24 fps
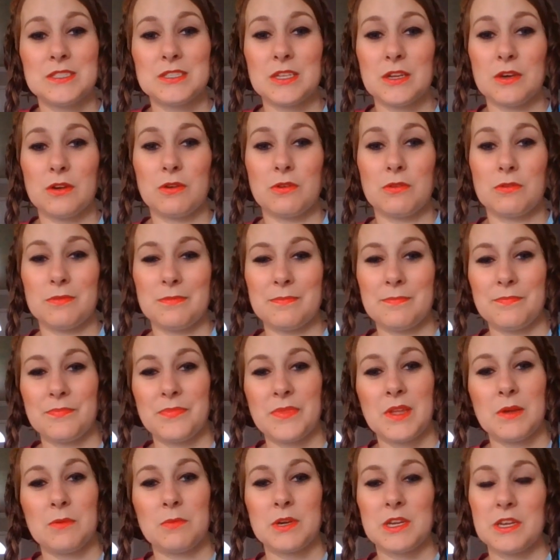So
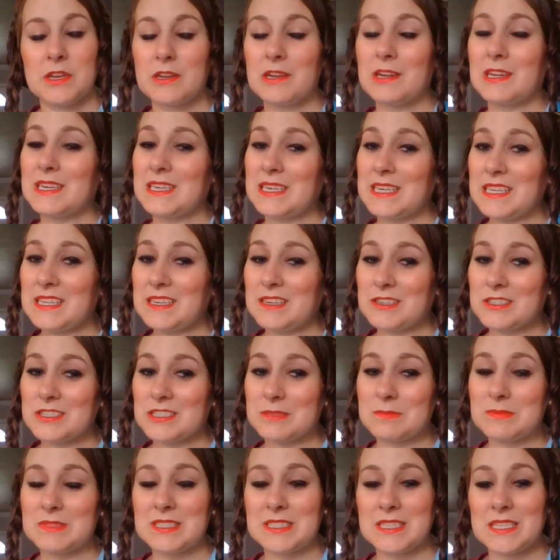what you're going to need are
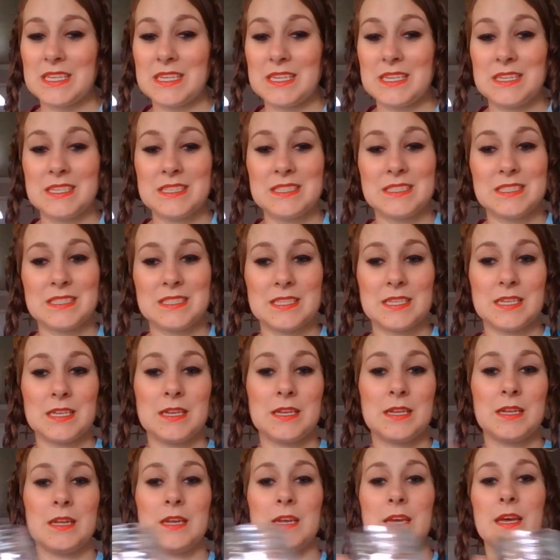some seeds,
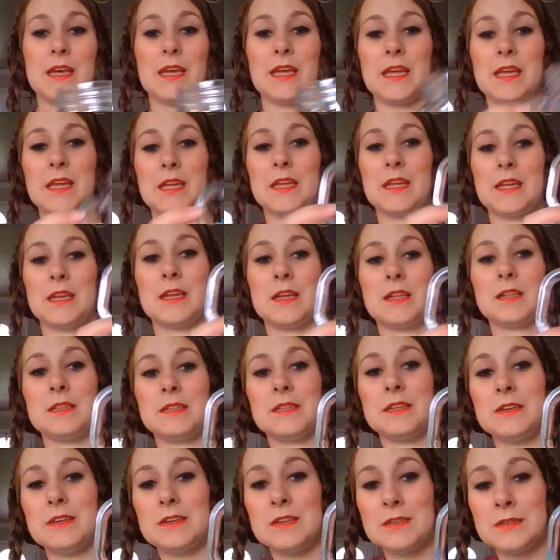a
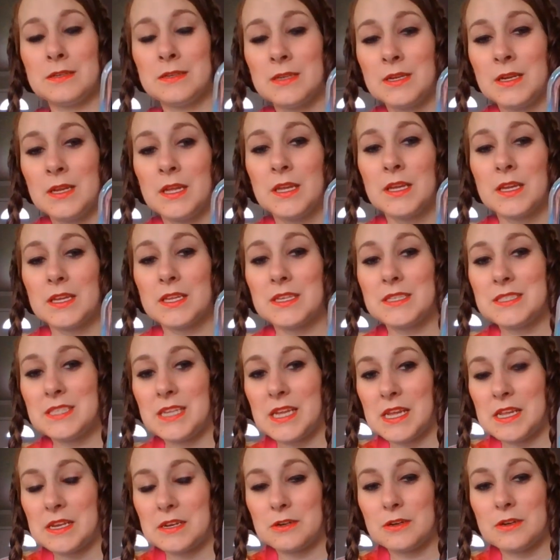clear
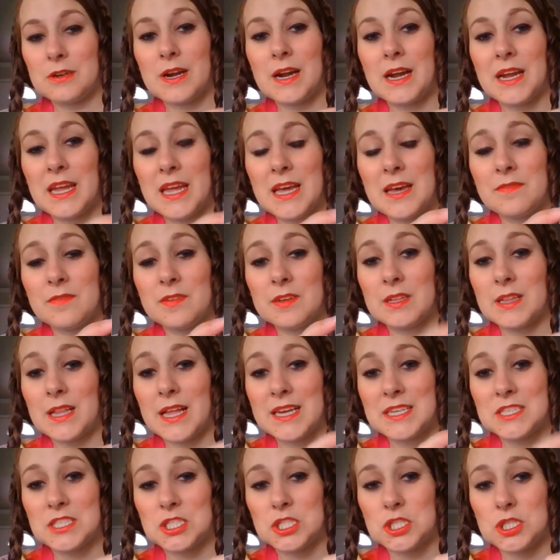container. I have a
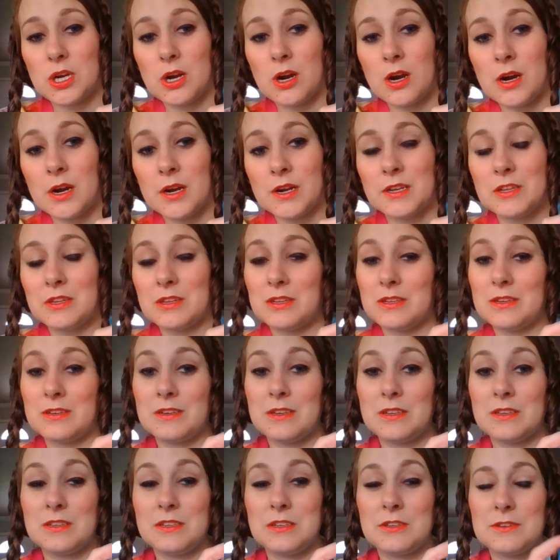glass jar. You could,
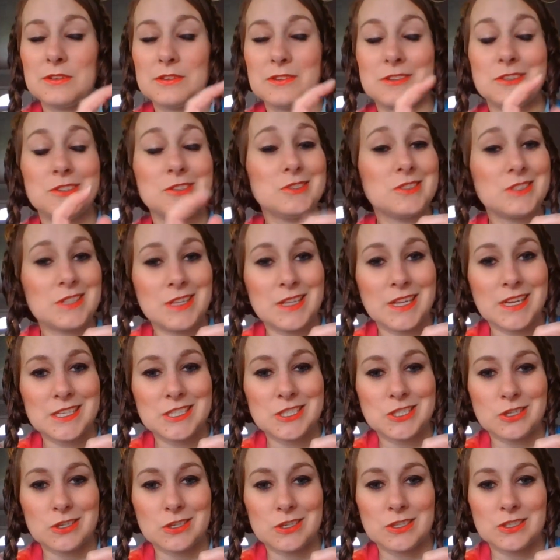you could use a
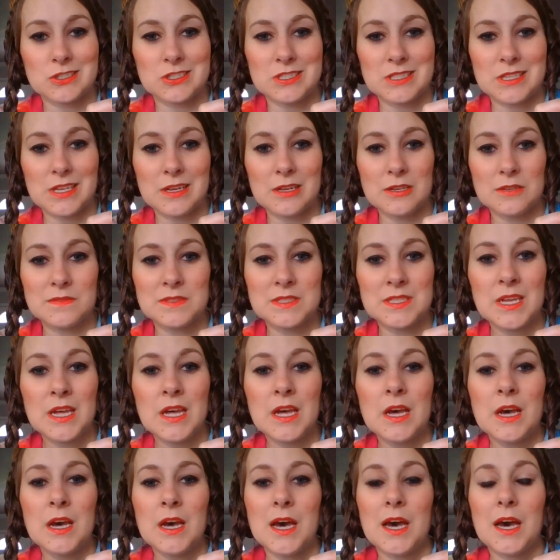glass jar yourselves.
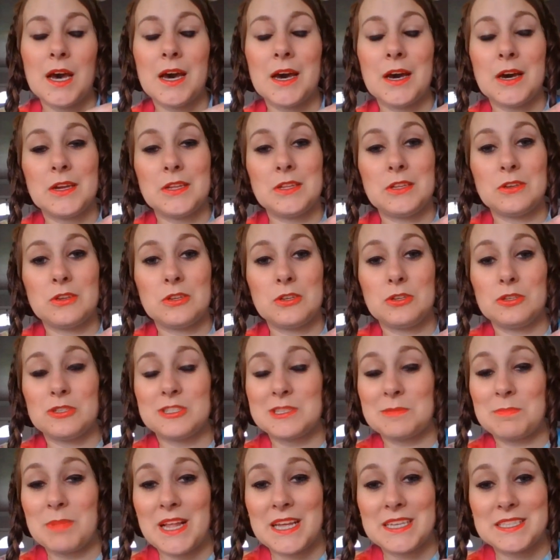Uh, you could
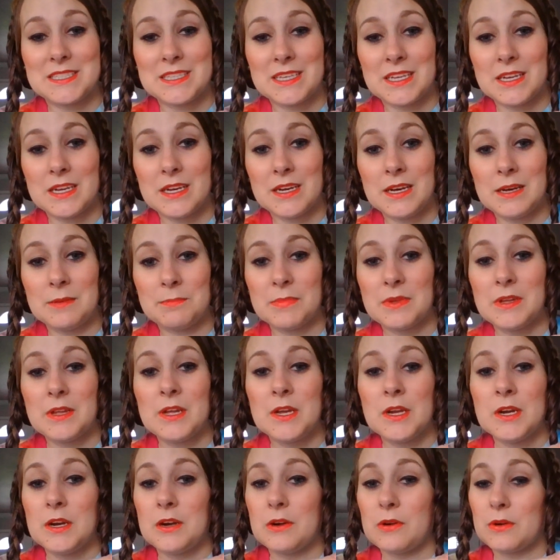use a plastic cup
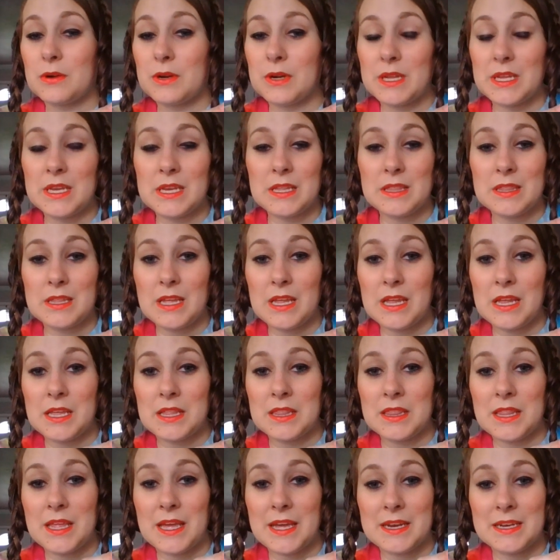or
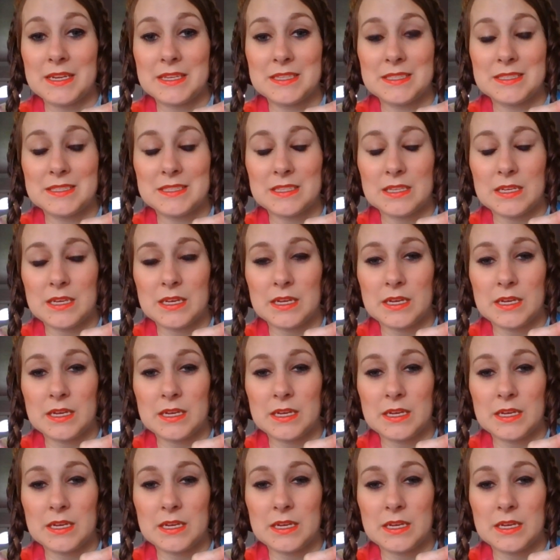anything that is